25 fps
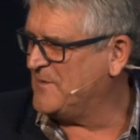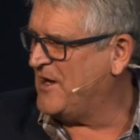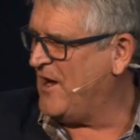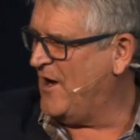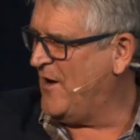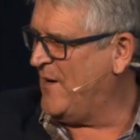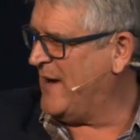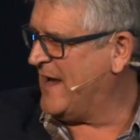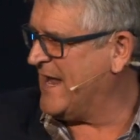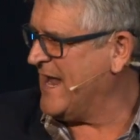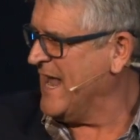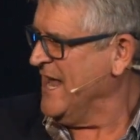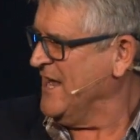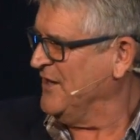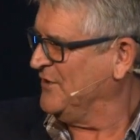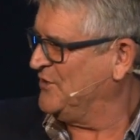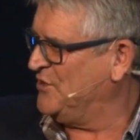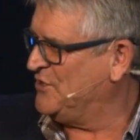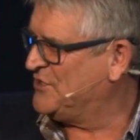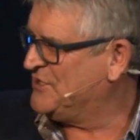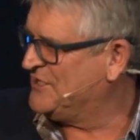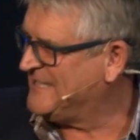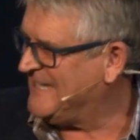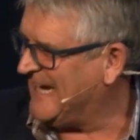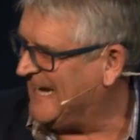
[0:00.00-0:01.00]
going,
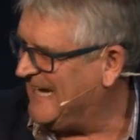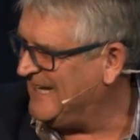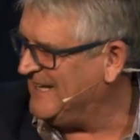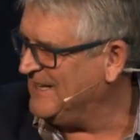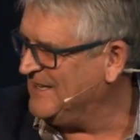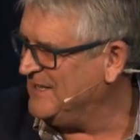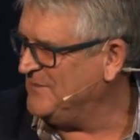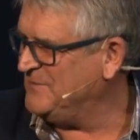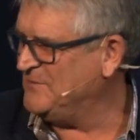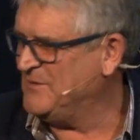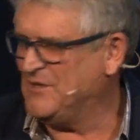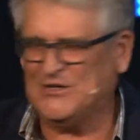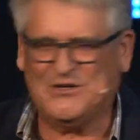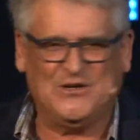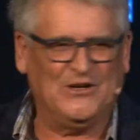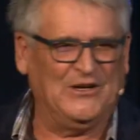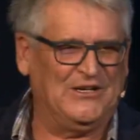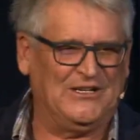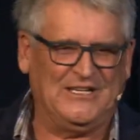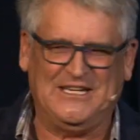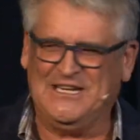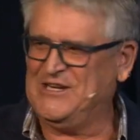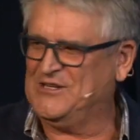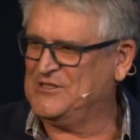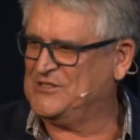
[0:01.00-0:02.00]
to tell them the
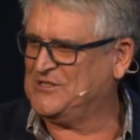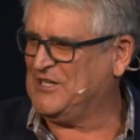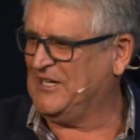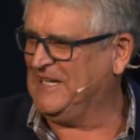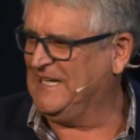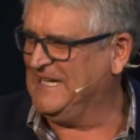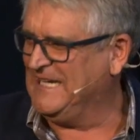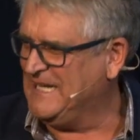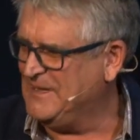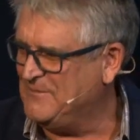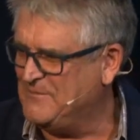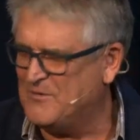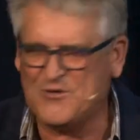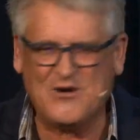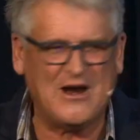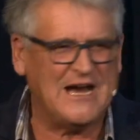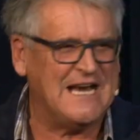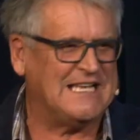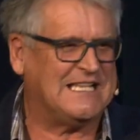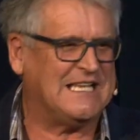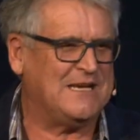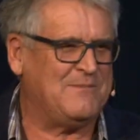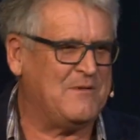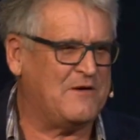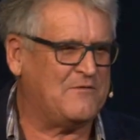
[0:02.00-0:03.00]
good news, to
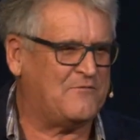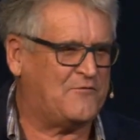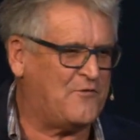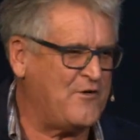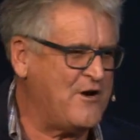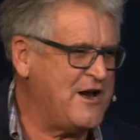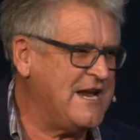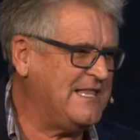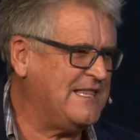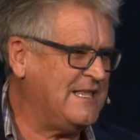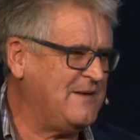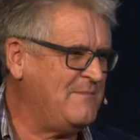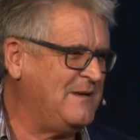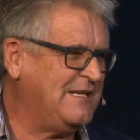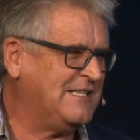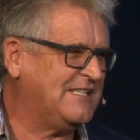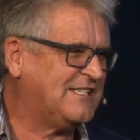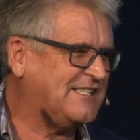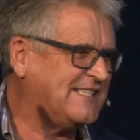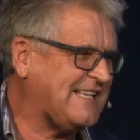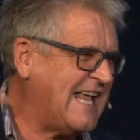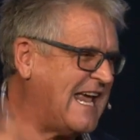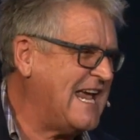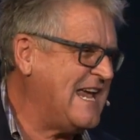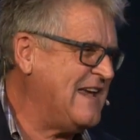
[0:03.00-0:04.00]
liberate them and free them and
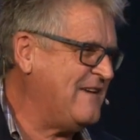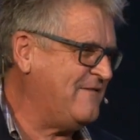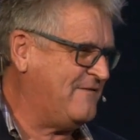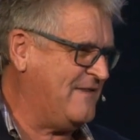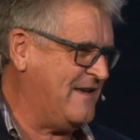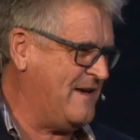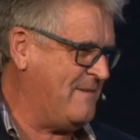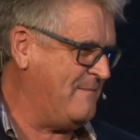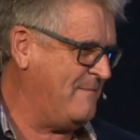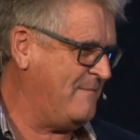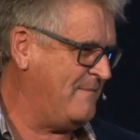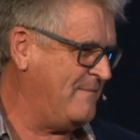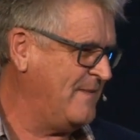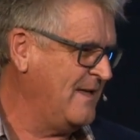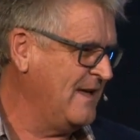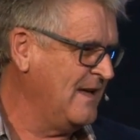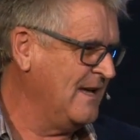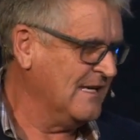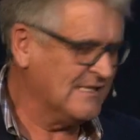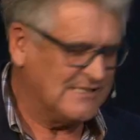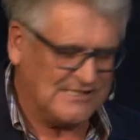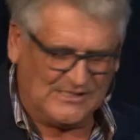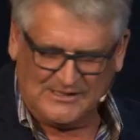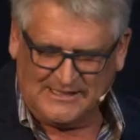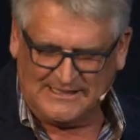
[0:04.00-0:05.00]
save them
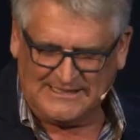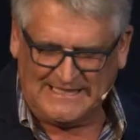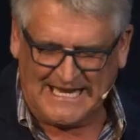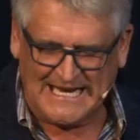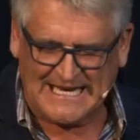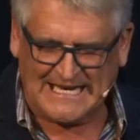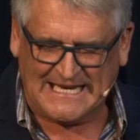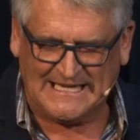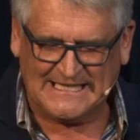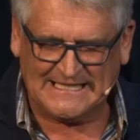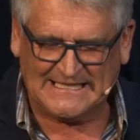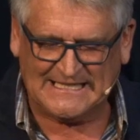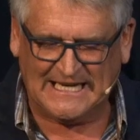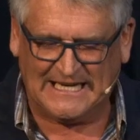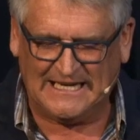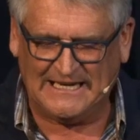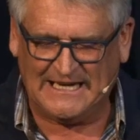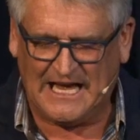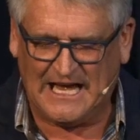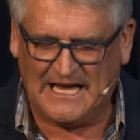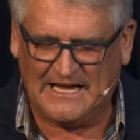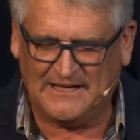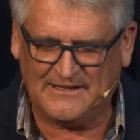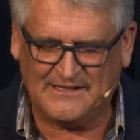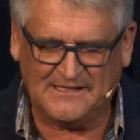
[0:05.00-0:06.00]
so that they can tell
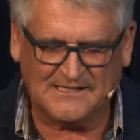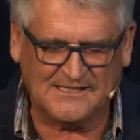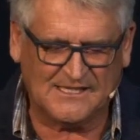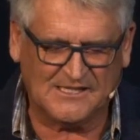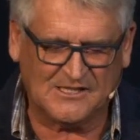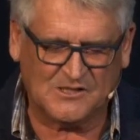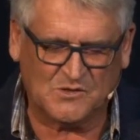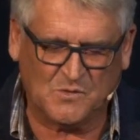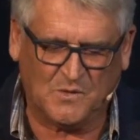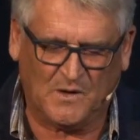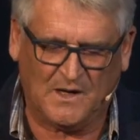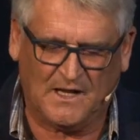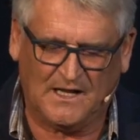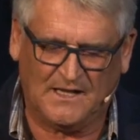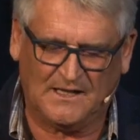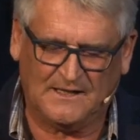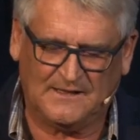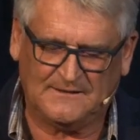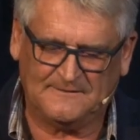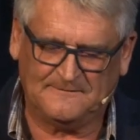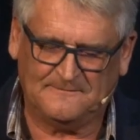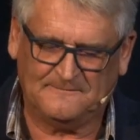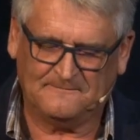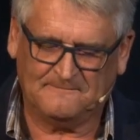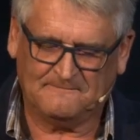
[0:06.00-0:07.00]
others as
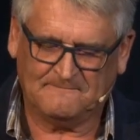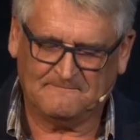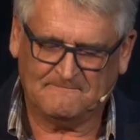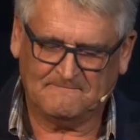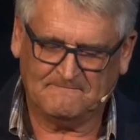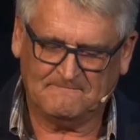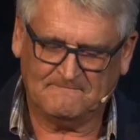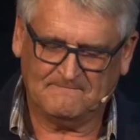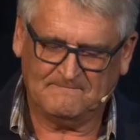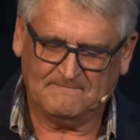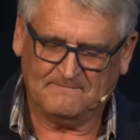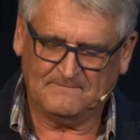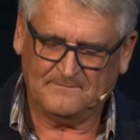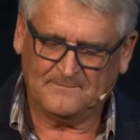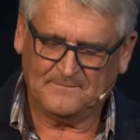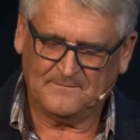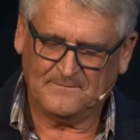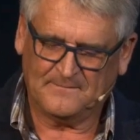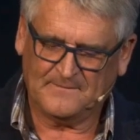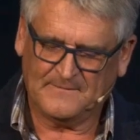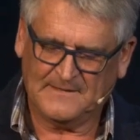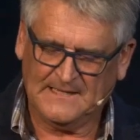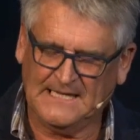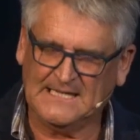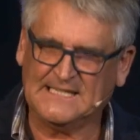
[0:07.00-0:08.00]
well.
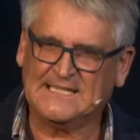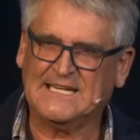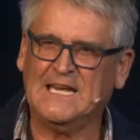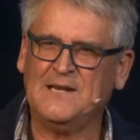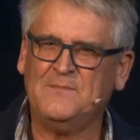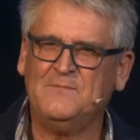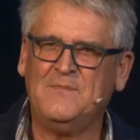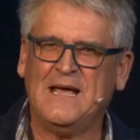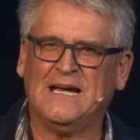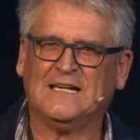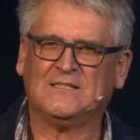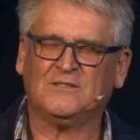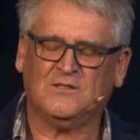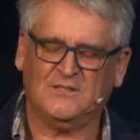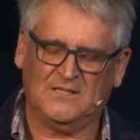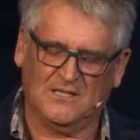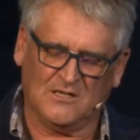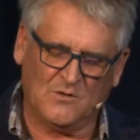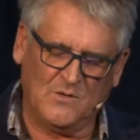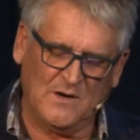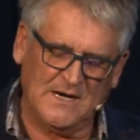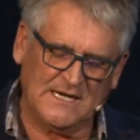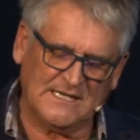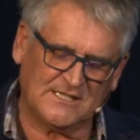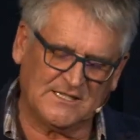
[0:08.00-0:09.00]
Let's get back to the
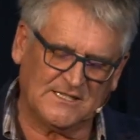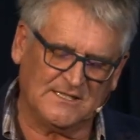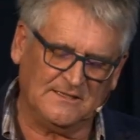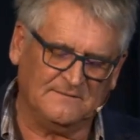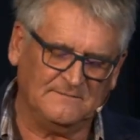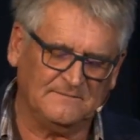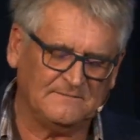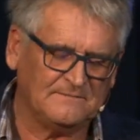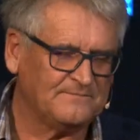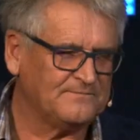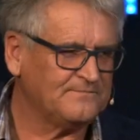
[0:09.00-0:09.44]
question.